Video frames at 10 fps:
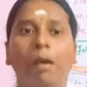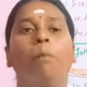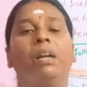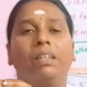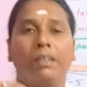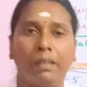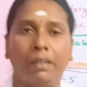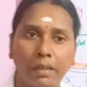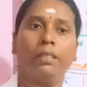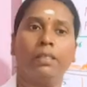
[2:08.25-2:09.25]
but
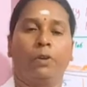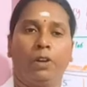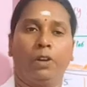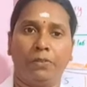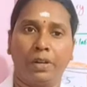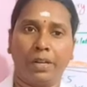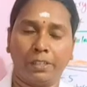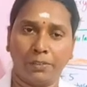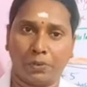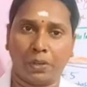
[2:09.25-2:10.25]
here in the
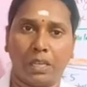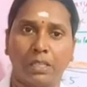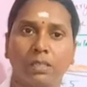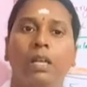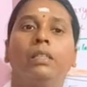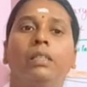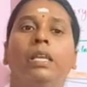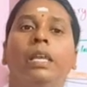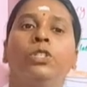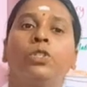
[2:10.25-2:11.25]
proliferative phase the
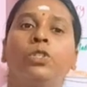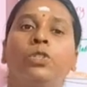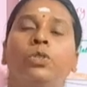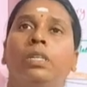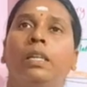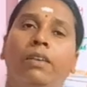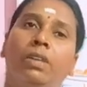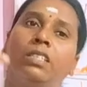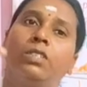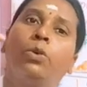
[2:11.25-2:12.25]
estrogen
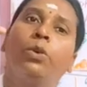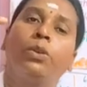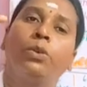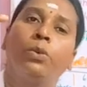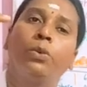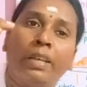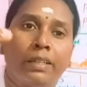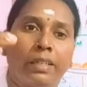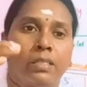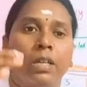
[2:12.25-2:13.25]
level is going to
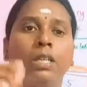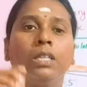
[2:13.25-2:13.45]
increase.